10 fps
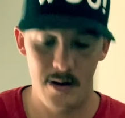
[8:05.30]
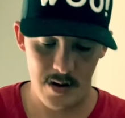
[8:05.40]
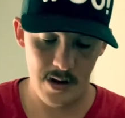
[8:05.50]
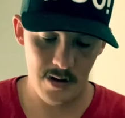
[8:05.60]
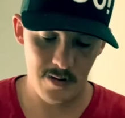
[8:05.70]

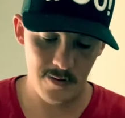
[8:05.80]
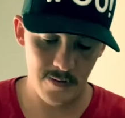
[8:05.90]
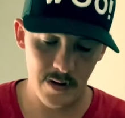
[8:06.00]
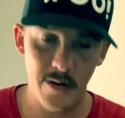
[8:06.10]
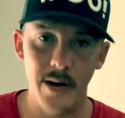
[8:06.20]
And it's
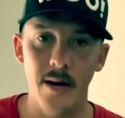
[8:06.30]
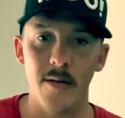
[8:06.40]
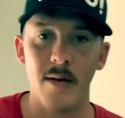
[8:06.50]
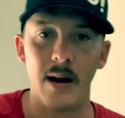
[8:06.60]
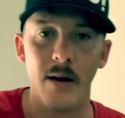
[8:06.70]
literally just
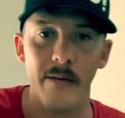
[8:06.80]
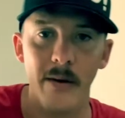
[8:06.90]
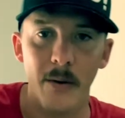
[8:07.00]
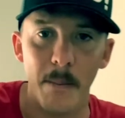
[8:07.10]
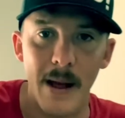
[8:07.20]
like a
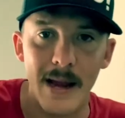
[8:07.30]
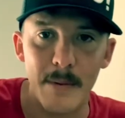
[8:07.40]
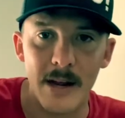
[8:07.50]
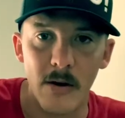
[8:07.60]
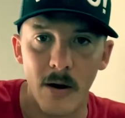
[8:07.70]
little baby
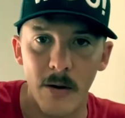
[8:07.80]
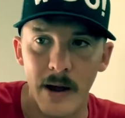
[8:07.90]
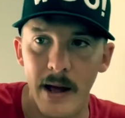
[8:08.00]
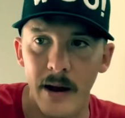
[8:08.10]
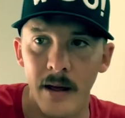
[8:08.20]

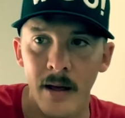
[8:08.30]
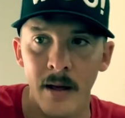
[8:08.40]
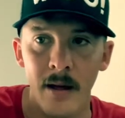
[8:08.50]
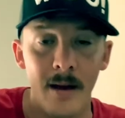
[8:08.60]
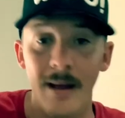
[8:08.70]
crawdad.
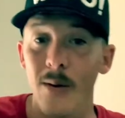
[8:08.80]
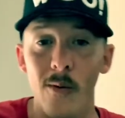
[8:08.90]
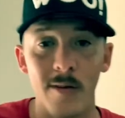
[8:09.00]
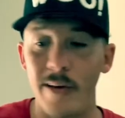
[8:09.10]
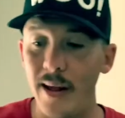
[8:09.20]
And
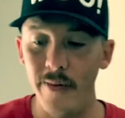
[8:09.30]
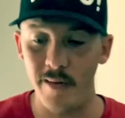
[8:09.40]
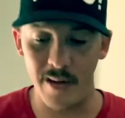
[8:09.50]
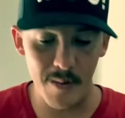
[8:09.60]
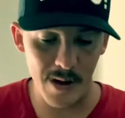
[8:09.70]
once again, the
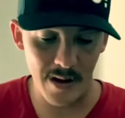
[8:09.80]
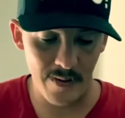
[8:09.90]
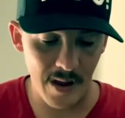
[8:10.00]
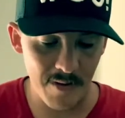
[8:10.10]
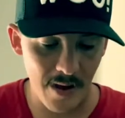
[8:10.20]
Z-Man,
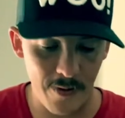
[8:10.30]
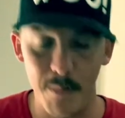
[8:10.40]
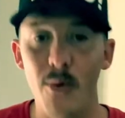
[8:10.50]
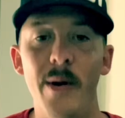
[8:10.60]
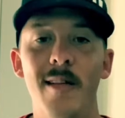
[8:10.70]
they've got the
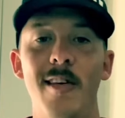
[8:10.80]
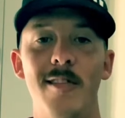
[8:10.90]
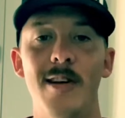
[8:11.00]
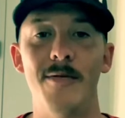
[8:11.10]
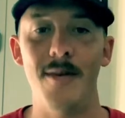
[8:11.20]
buoyancy
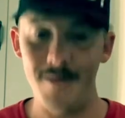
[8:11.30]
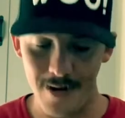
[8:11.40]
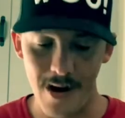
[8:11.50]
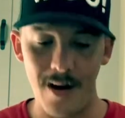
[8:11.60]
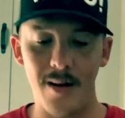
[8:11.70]
stuff on
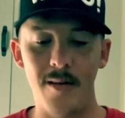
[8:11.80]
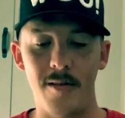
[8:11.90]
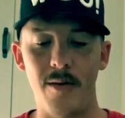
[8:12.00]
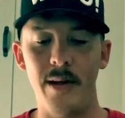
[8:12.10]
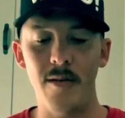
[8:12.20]
lock.
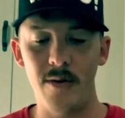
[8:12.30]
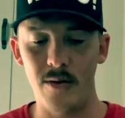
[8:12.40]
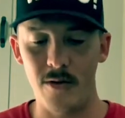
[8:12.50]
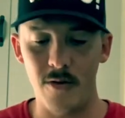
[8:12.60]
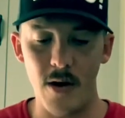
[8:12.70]
So these little
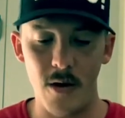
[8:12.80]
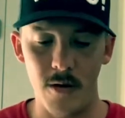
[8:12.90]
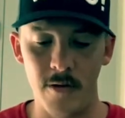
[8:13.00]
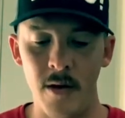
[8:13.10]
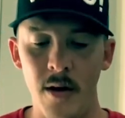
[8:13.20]

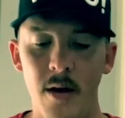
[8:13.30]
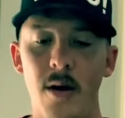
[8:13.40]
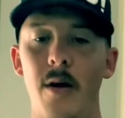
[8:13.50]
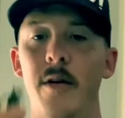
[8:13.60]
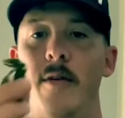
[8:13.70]
claws
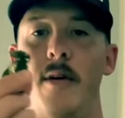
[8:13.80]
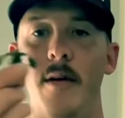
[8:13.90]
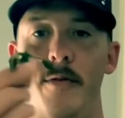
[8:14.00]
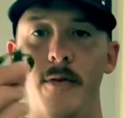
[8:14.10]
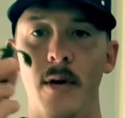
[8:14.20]
are just gonna
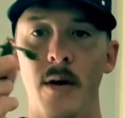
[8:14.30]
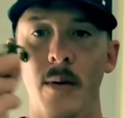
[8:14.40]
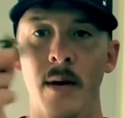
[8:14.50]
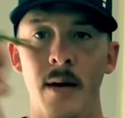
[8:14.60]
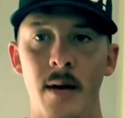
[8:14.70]

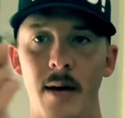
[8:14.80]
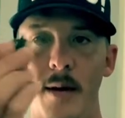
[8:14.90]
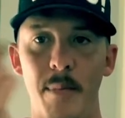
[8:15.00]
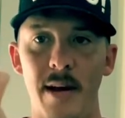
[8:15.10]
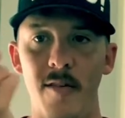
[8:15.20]
float and
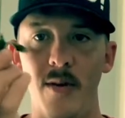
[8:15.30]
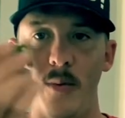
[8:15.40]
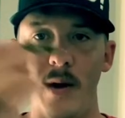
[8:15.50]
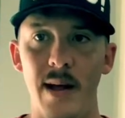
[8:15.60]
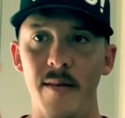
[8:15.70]
basically
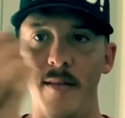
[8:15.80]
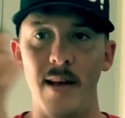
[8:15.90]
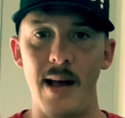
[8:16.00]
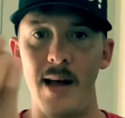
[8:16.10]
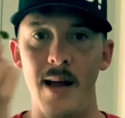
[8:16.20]
wave and say,
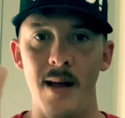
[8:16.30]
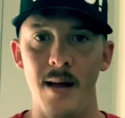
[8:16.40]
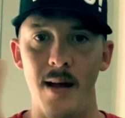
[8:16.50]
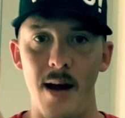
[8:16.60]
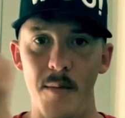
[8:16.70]
hey,
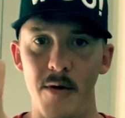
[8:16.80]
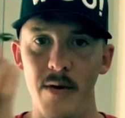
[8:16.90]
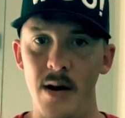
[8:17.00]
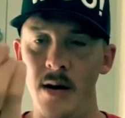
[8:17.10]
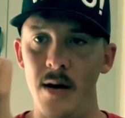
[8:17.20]
I'm over
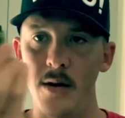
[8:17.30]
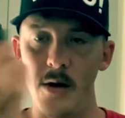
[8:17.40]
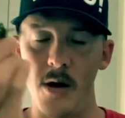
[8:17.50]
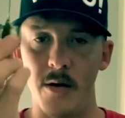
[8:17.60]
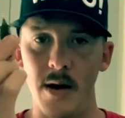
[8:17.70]
here. You're
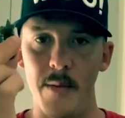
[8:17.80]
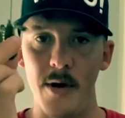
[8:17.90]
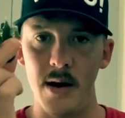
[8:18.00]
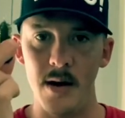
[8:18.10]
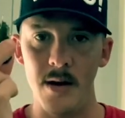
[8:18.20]
hungry, I'm right
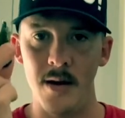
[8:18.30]
here.